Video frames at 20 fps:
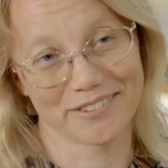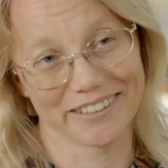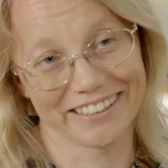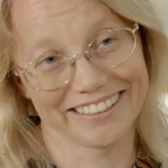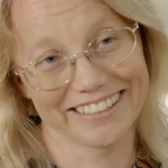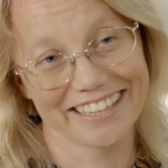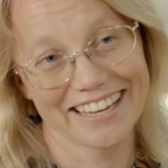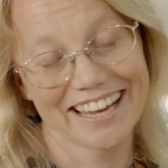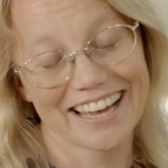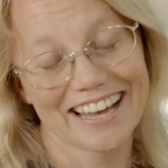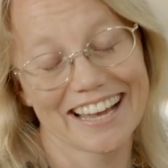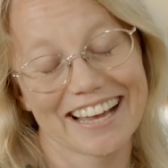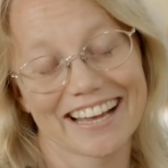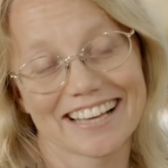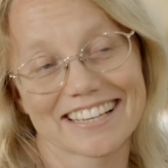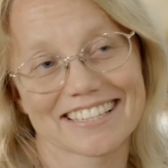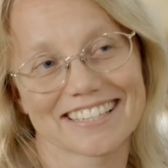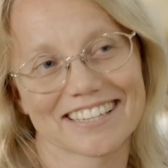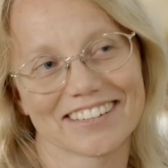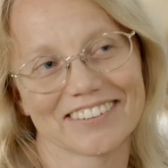field?
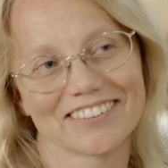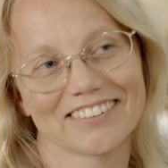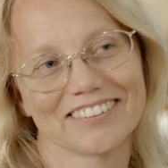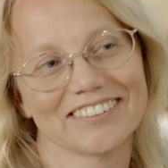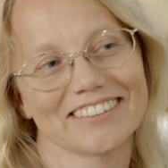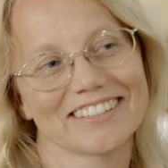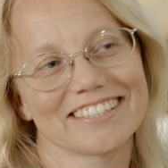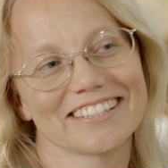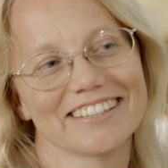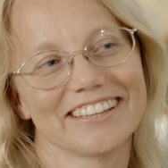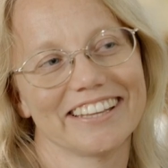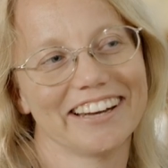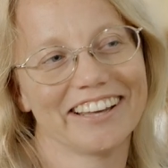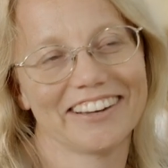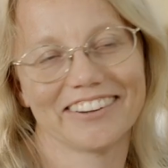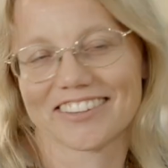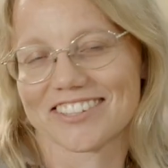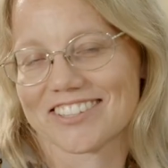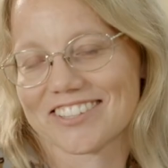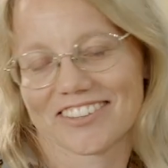So so then
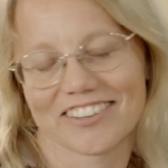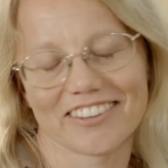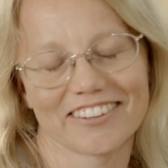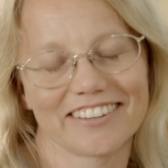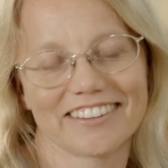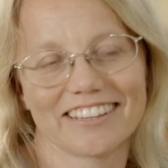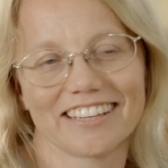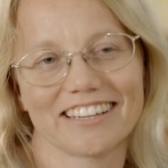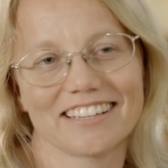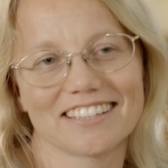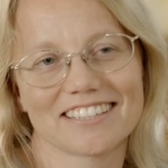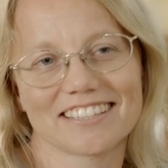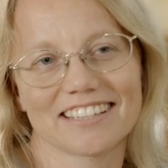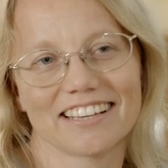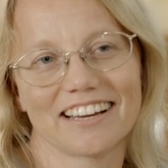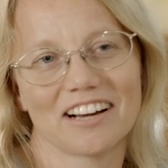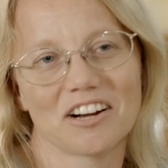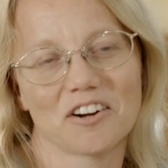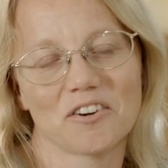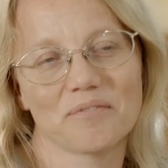I also thought that it's
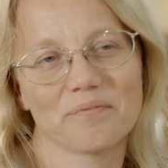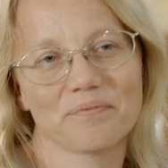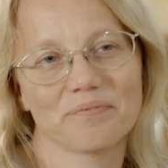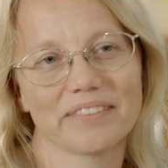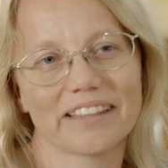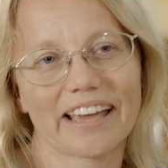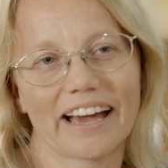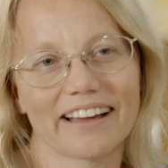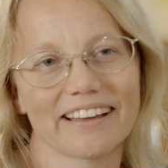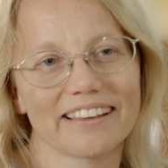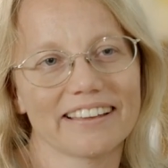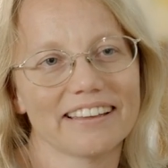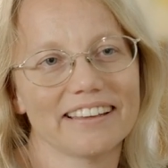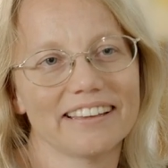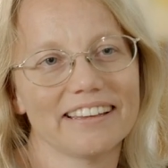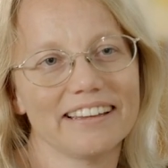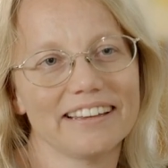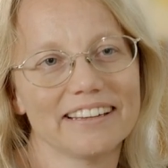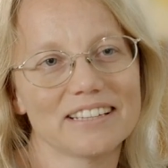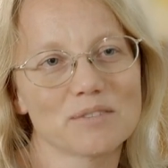um, yeah
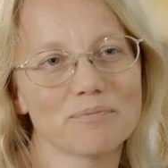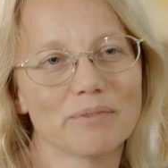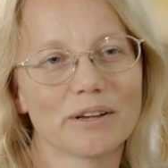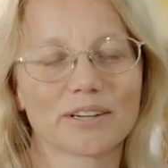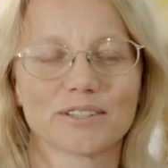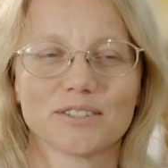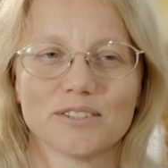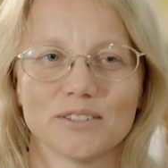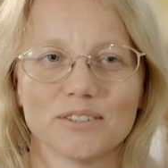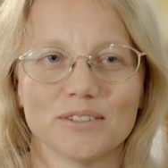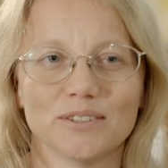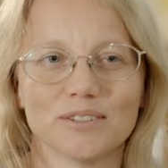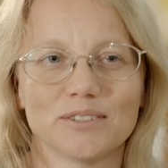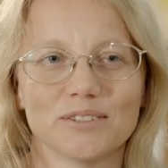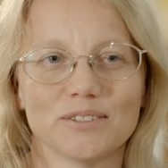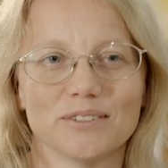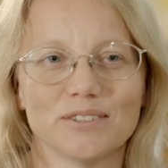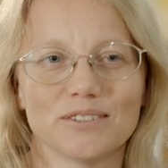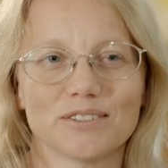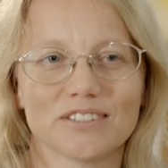it's better to
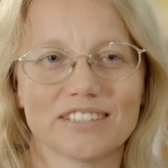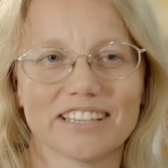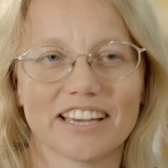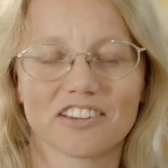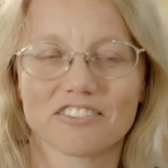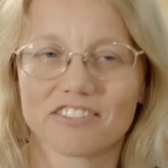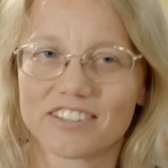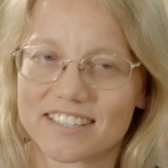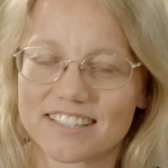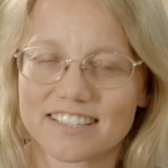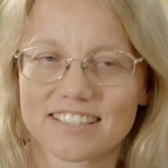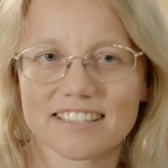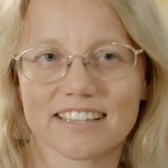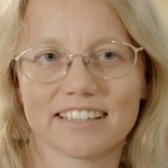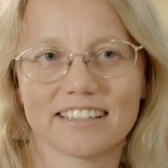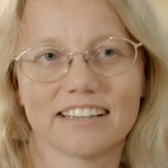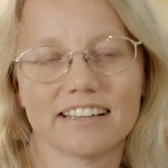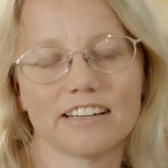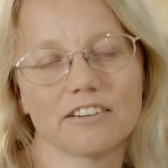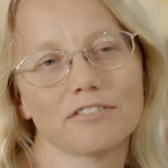to to take risks
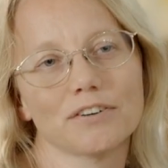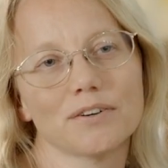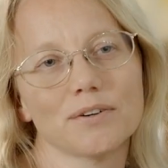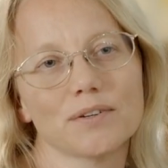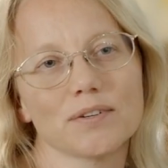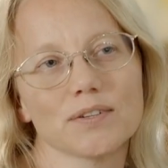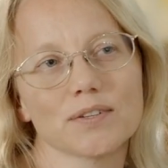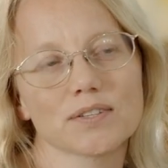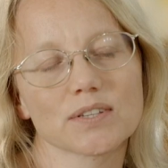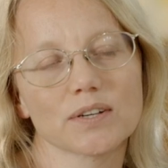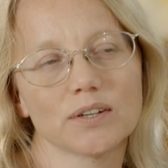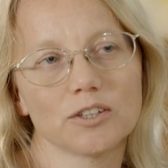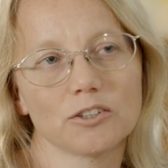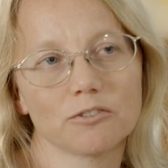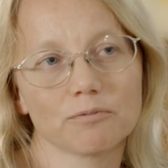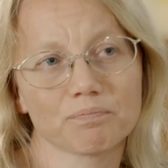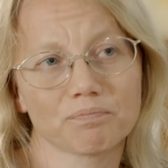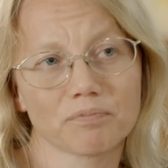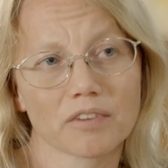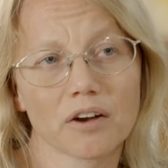and and focus
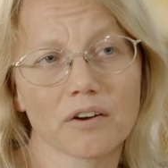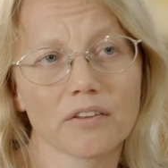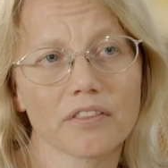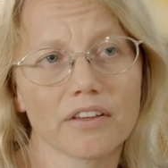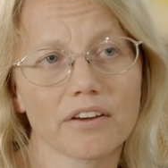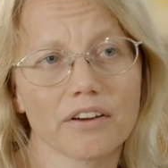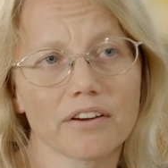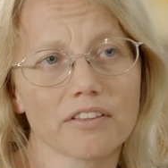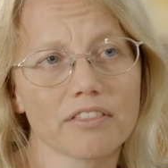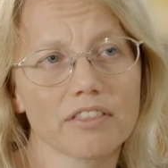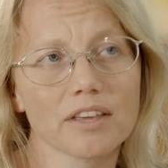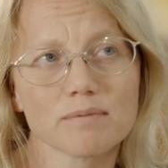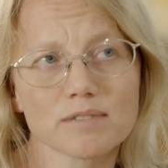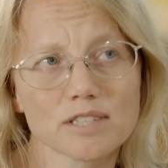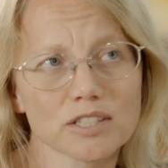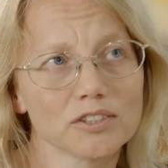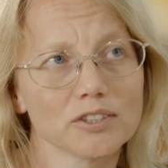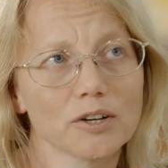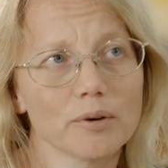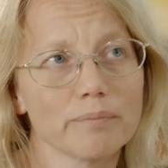on on the
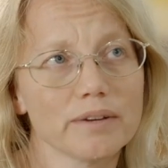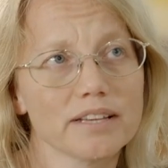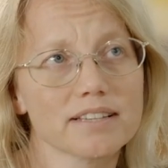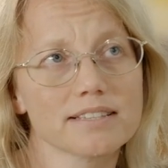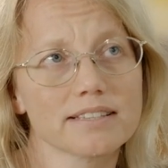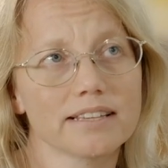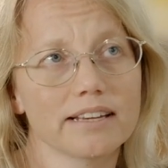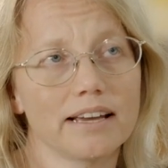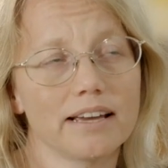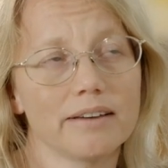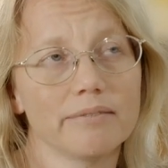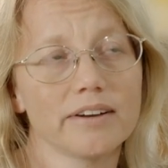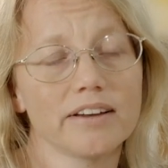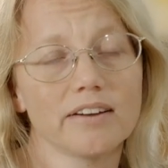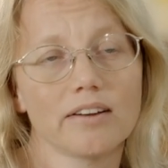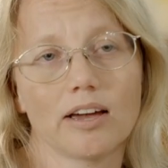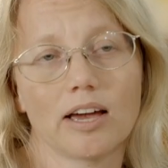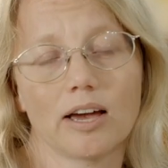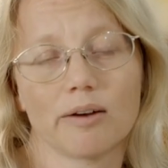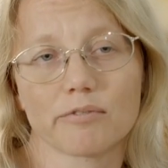themes and topics that I'm
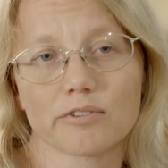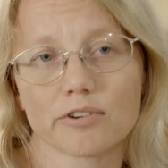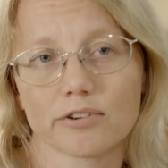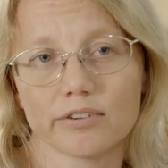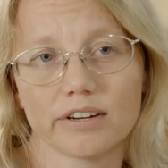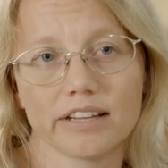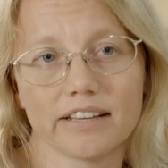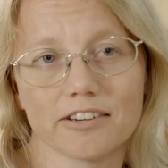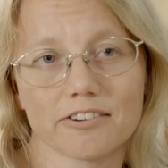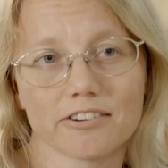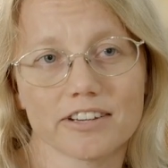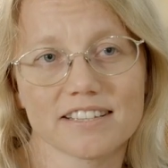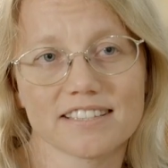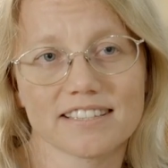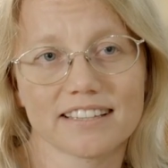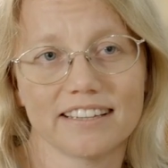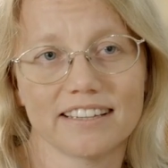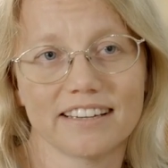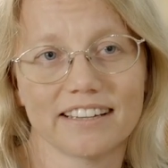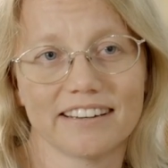I'm truly
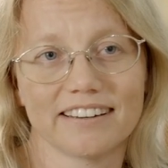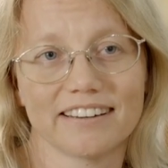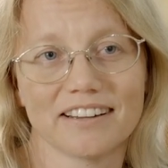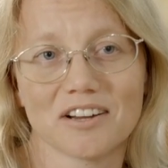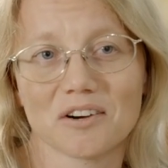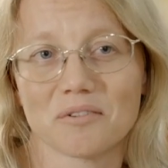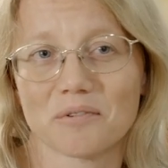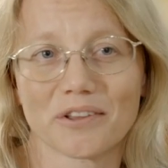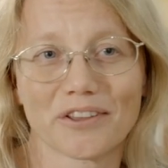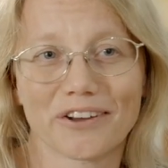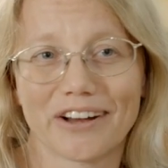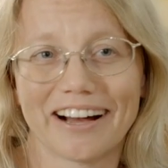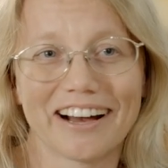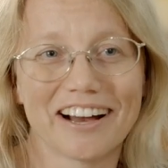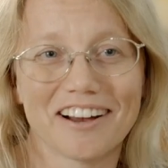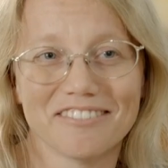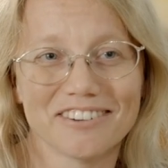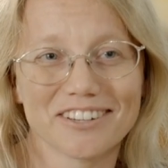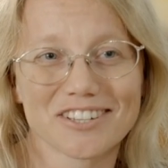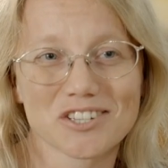interested in. Whether I'll
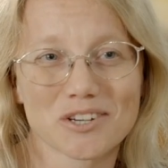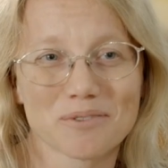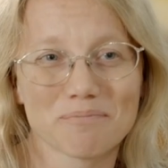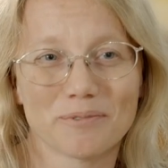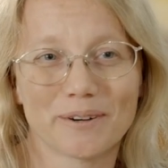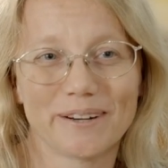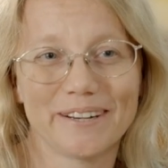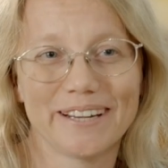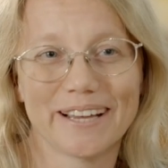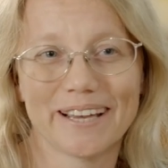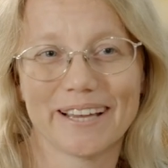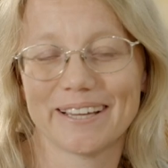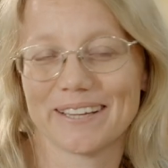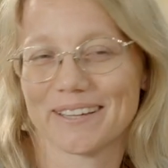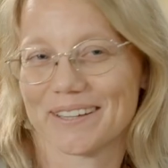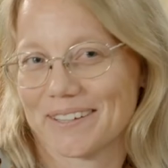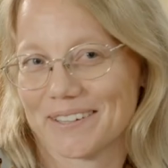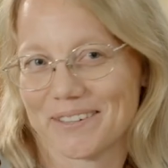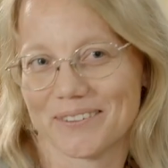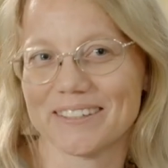have a job one
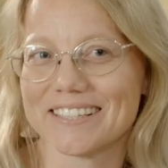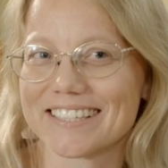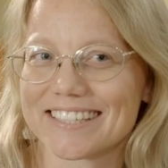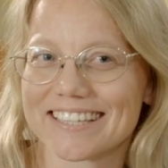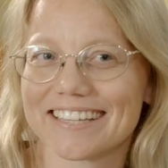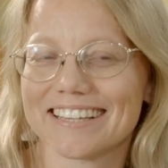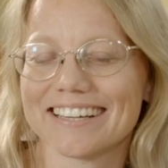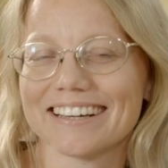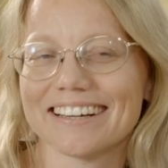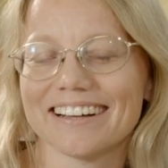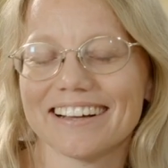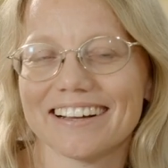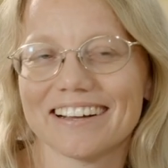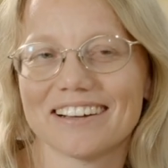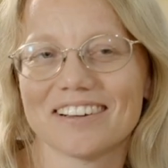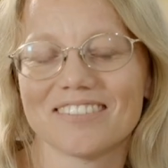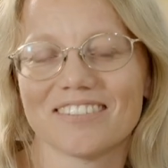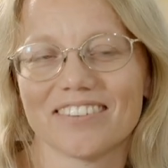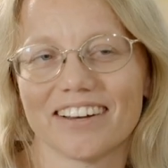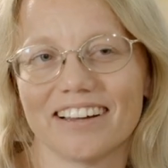day, we'll see.
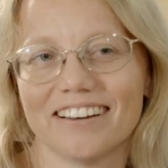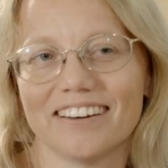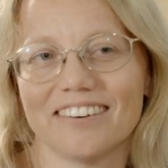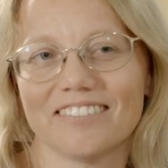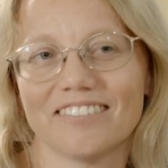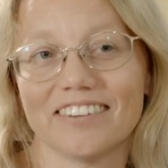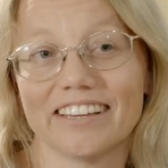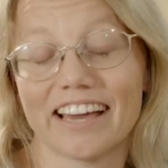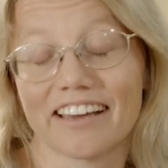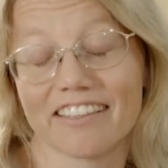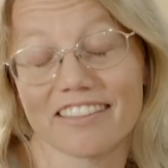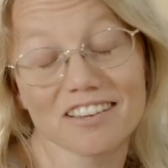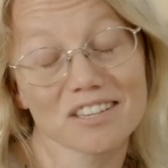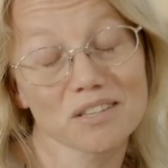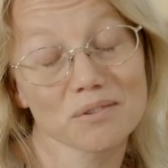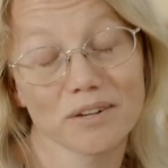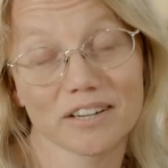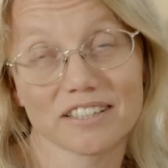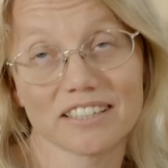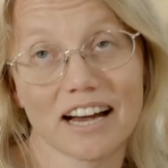But but yeah,
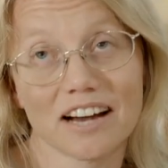things worked